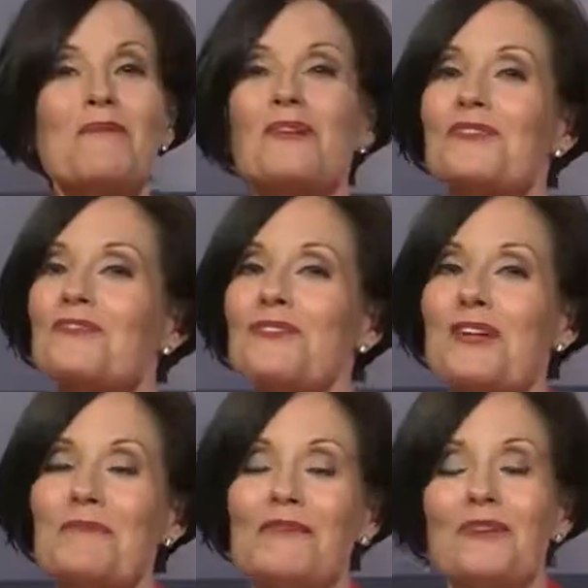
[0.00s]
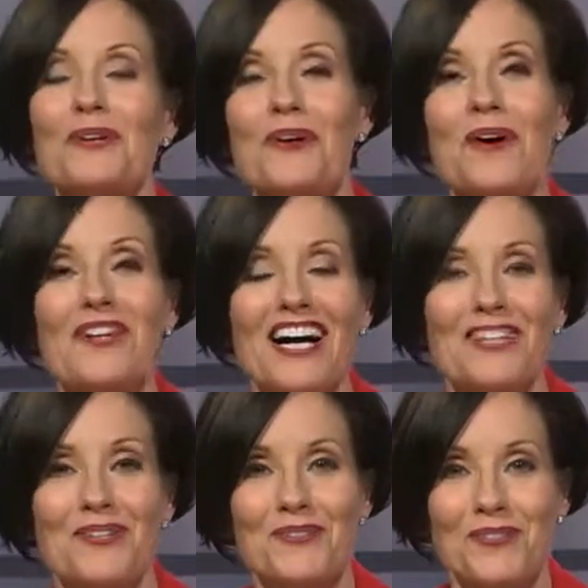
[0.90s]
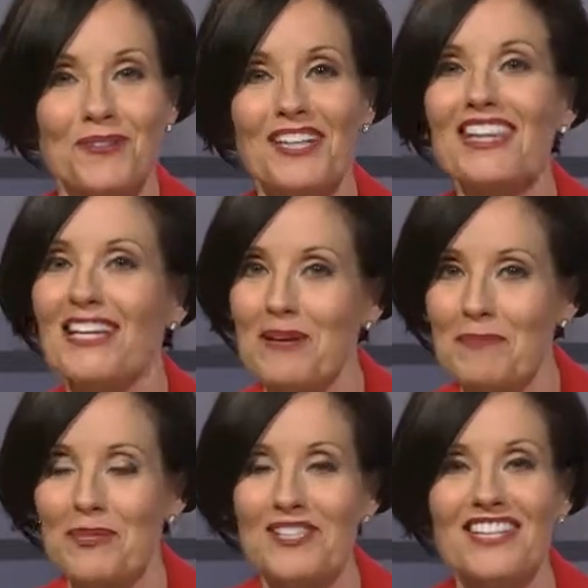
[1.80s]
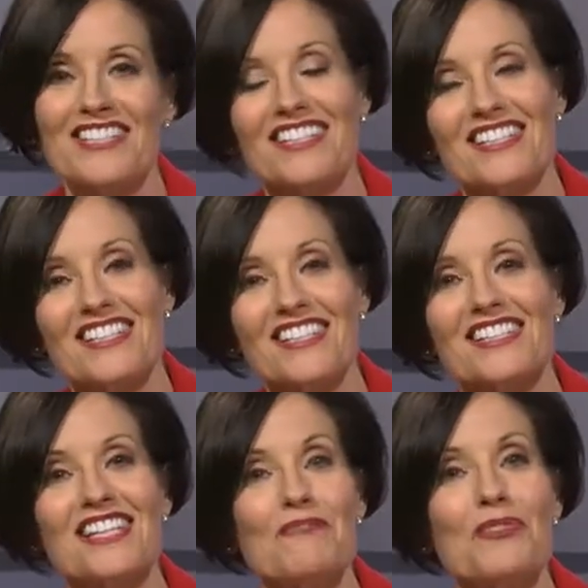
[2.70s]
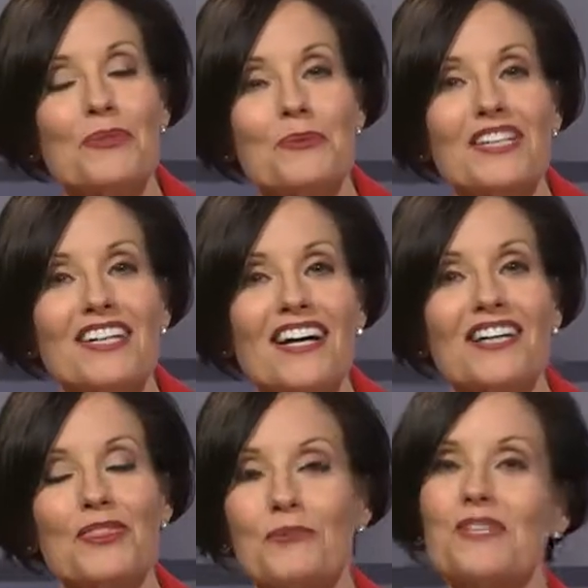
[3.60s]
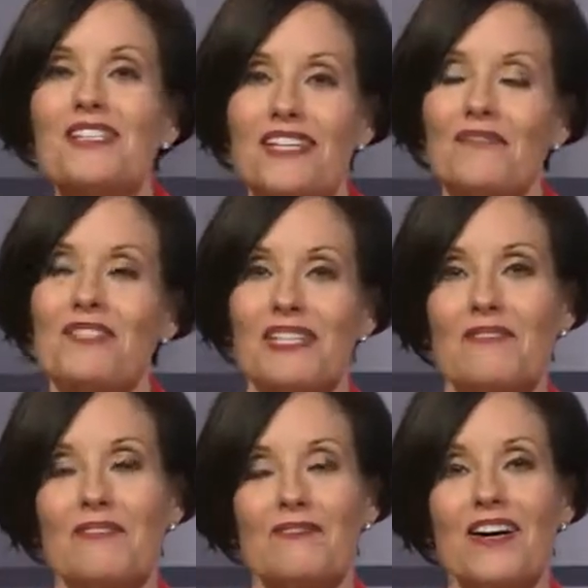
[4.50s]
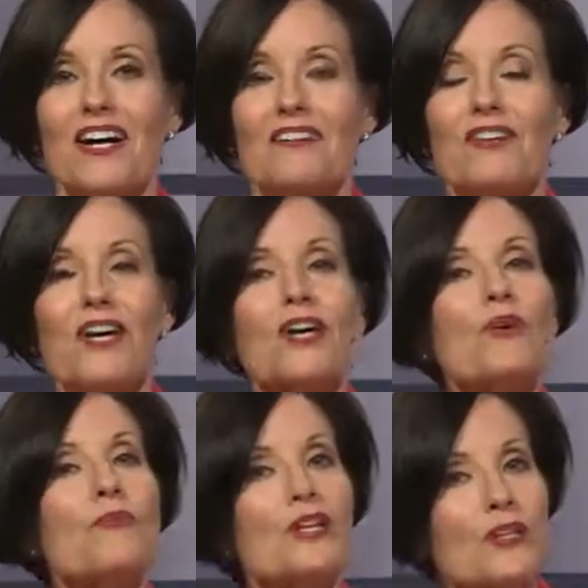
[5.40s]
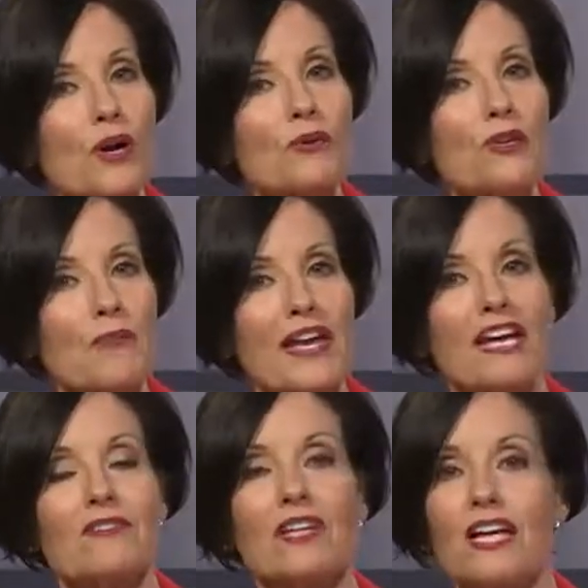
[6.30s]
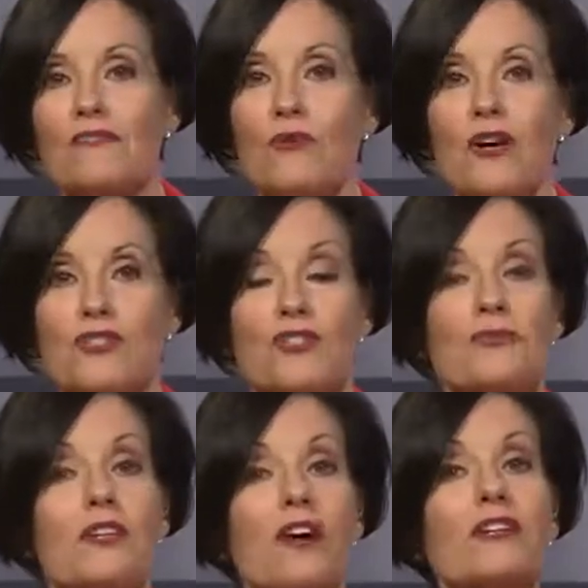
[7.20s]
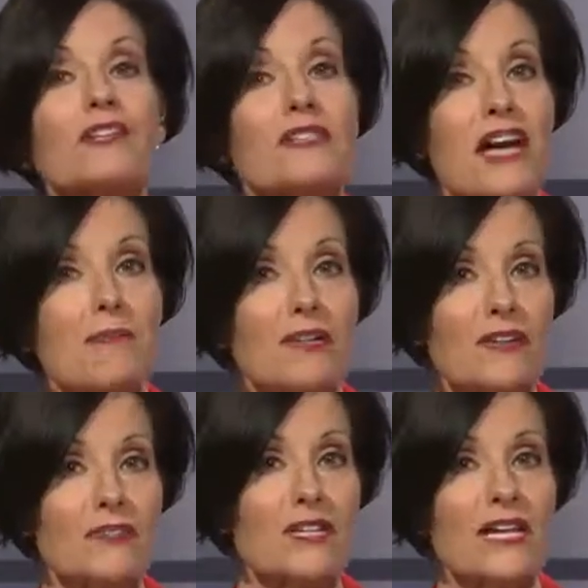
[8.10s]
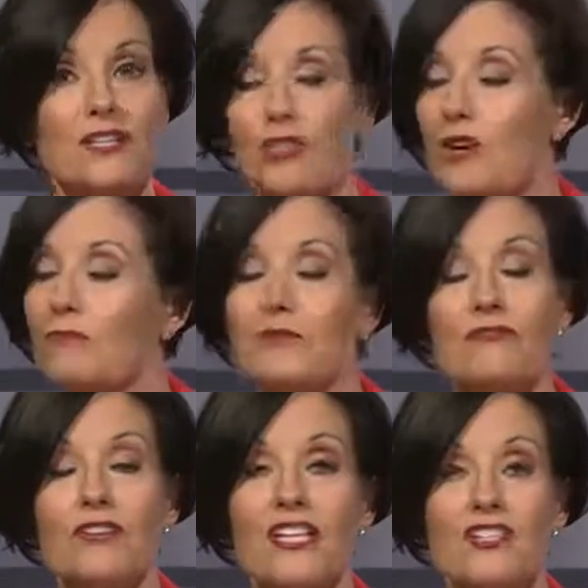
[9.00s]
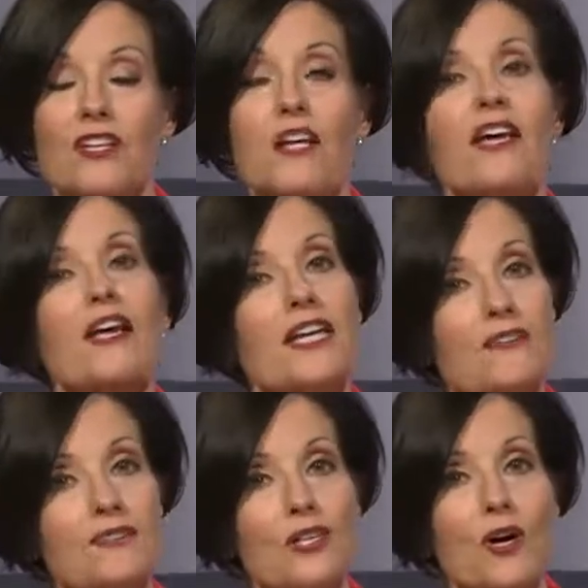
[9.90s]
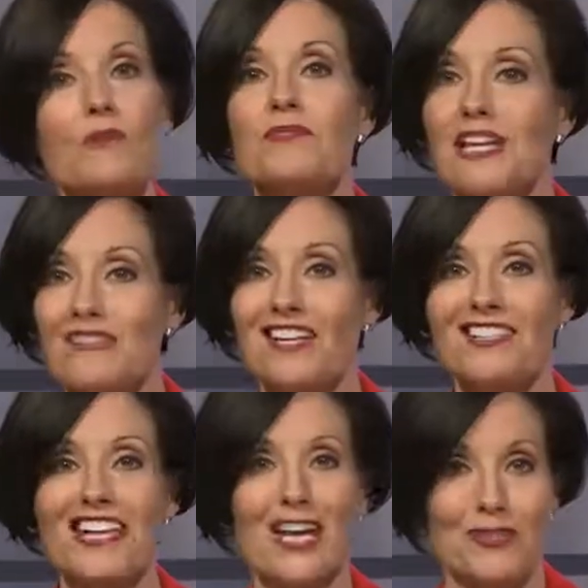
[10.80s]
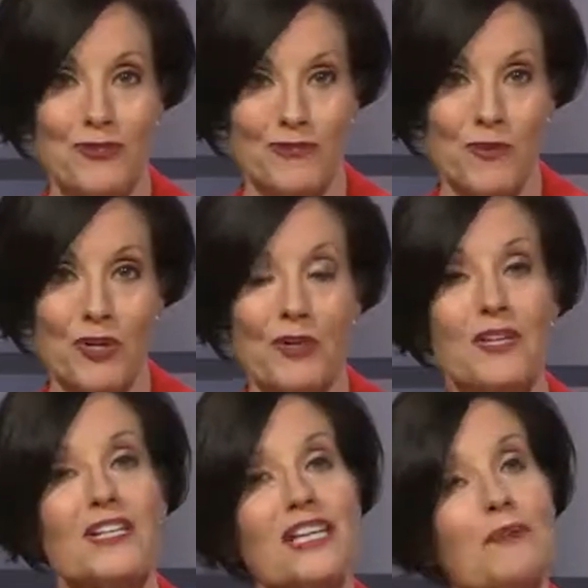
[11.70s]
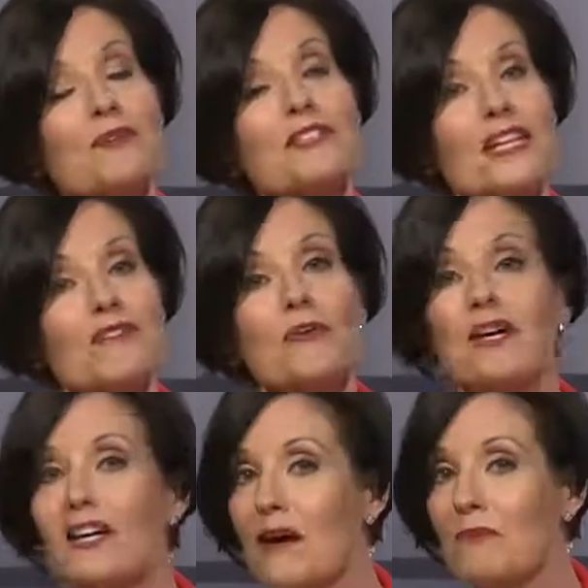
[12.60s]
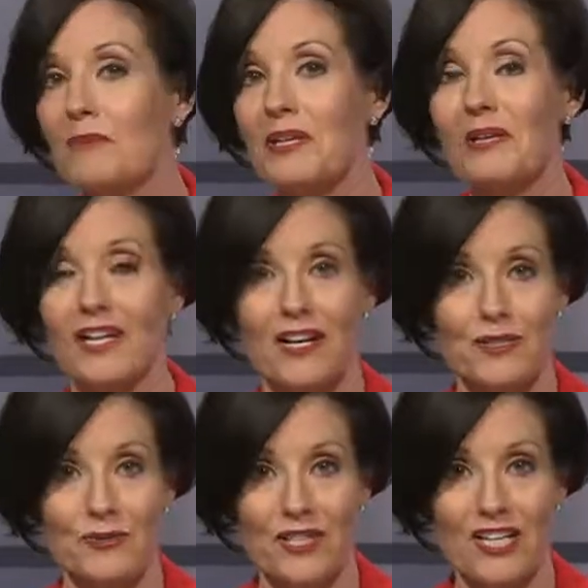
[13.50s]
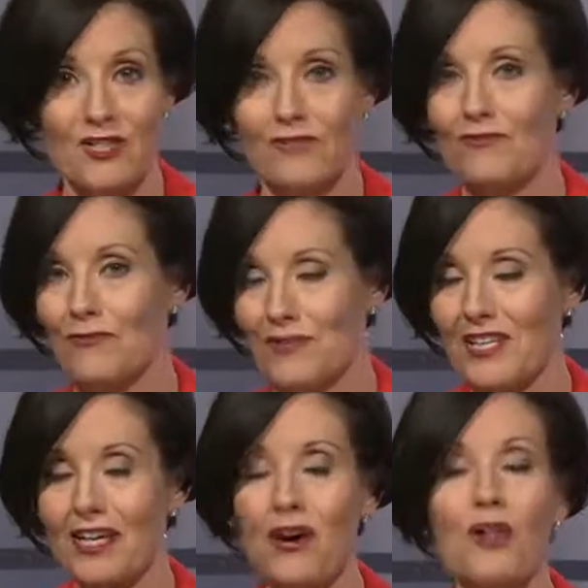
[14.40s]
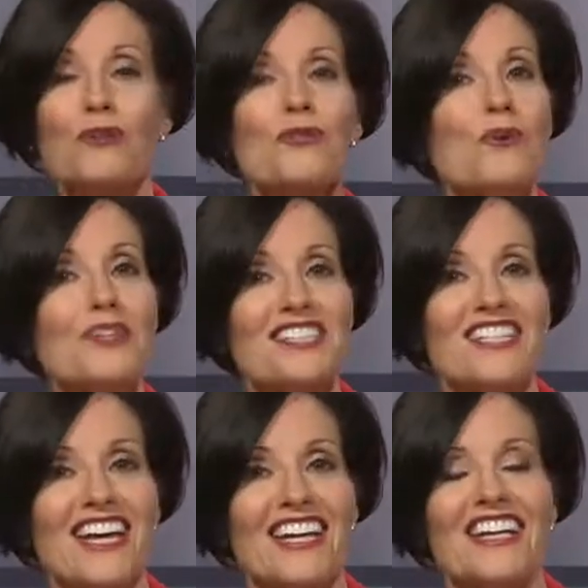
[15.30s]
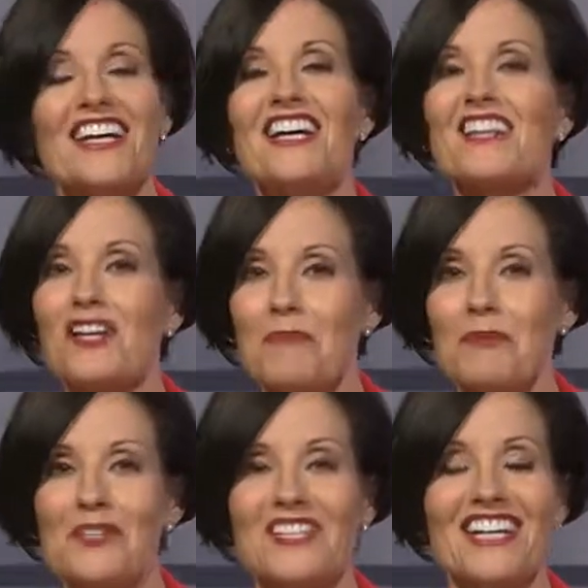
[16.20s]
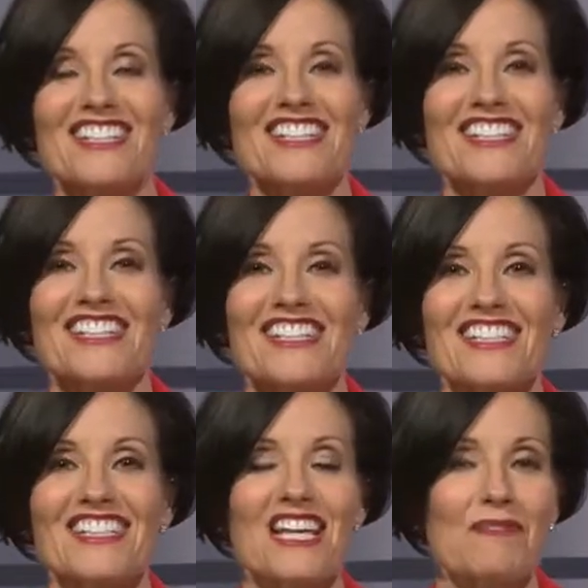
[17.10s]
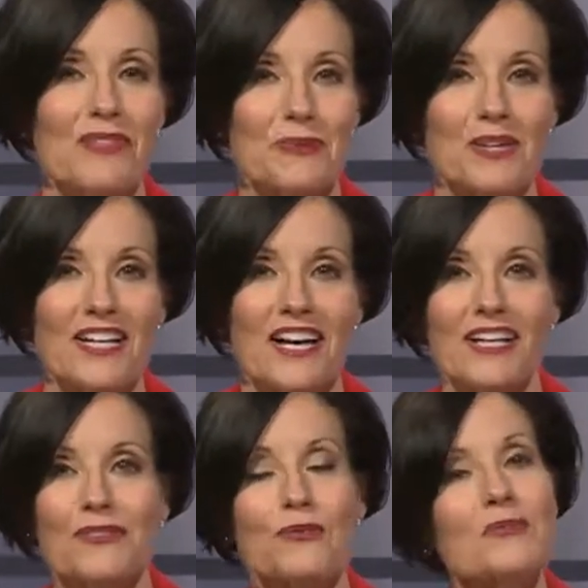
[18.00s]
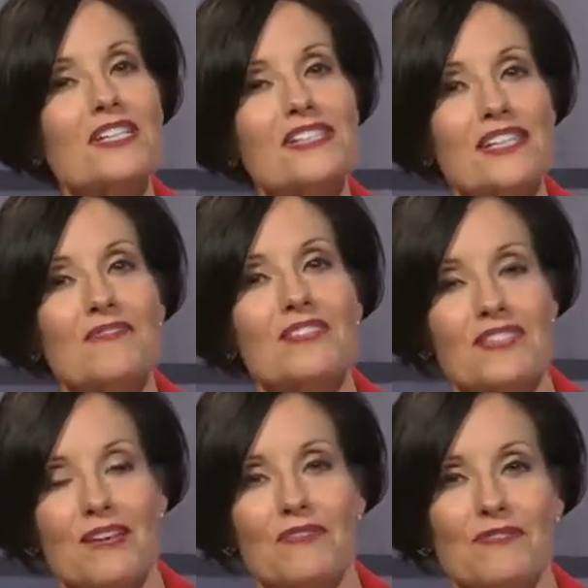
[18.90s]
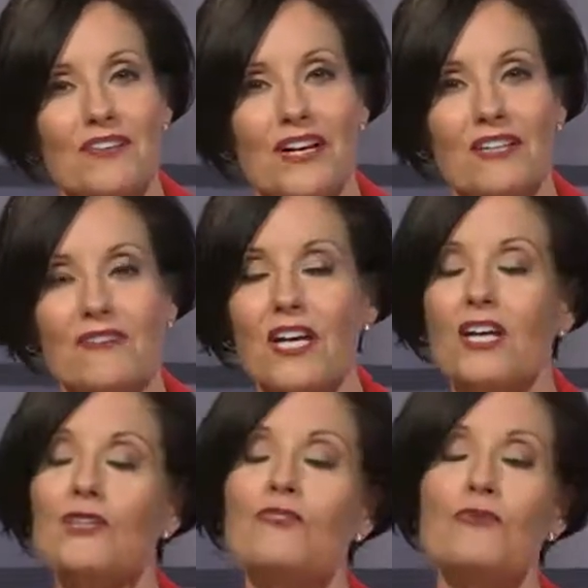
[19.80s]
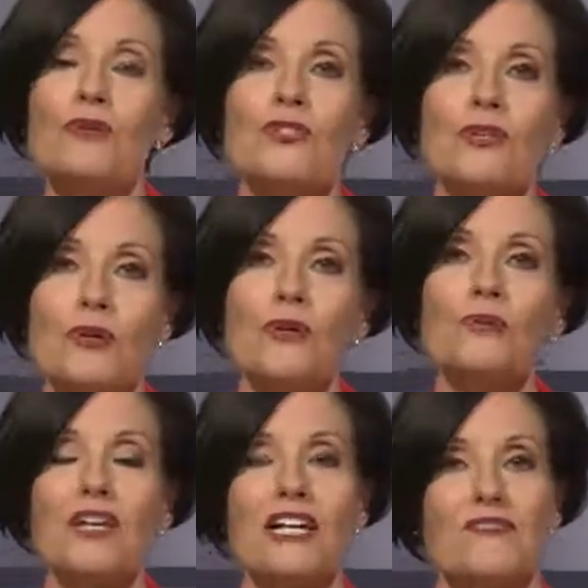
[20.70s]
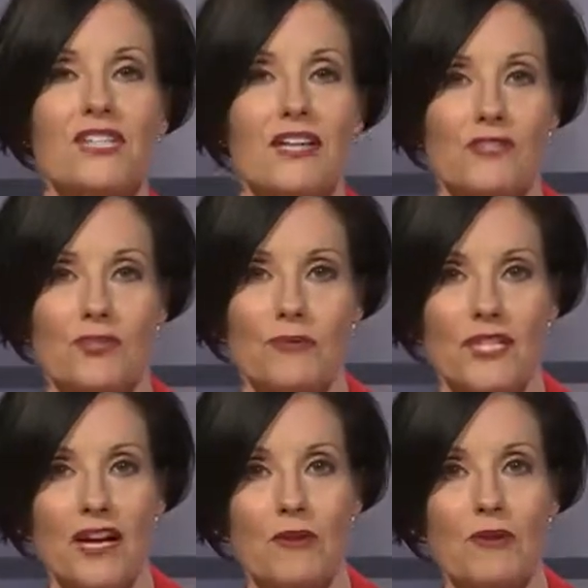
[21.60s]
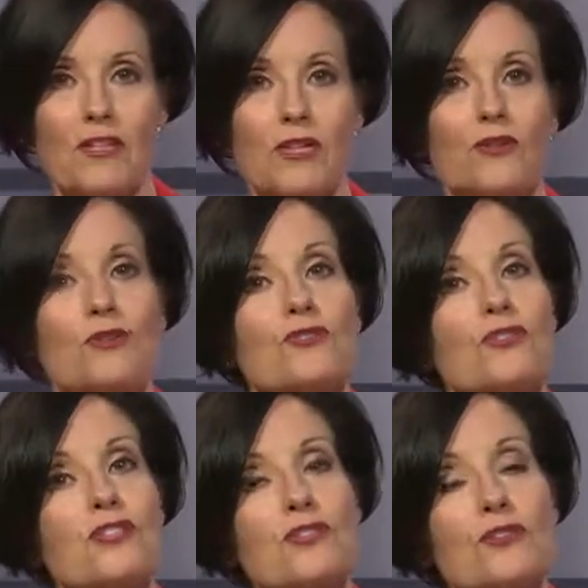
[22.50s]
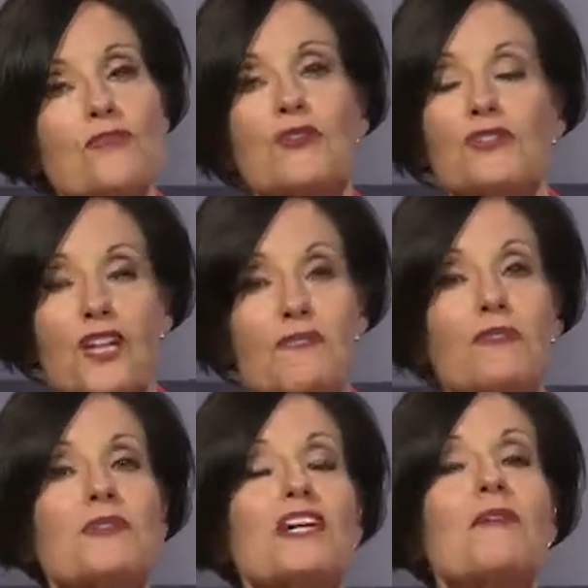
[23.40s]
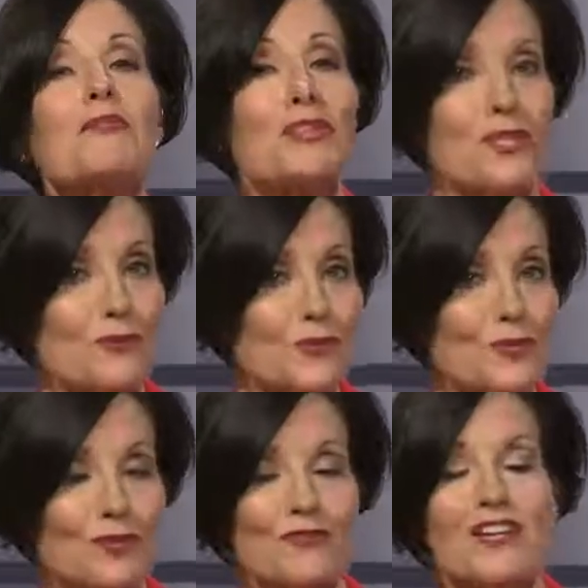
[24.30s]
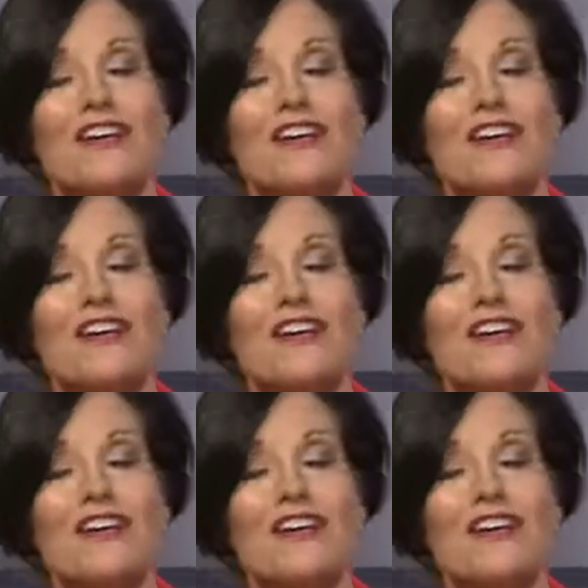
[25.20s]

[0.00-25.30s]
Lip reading: there's a phone number for you to call on your screen. That number is 866-739-3775. We know you may have a lot of questions regarding the topic of today's show, inflation. If so, David has the answers for you, and he's able to give you a complimentary consultation. First 10 callers only today. The number is 866-739-3775. You've worked your whole life to get to the retirement years. You should have the retirement that you deserve.